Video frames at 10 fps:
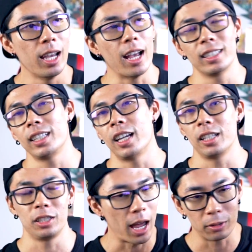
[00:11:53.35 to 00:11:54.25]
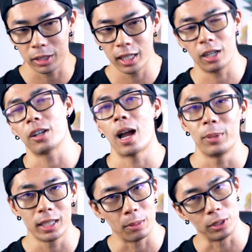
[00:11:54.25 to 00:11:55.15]
As saying, I don't care how
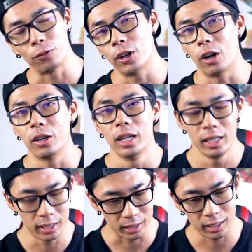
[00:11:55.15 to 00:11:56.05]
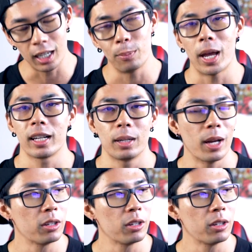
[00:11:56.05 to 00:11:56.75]
many times you fall, just get back up.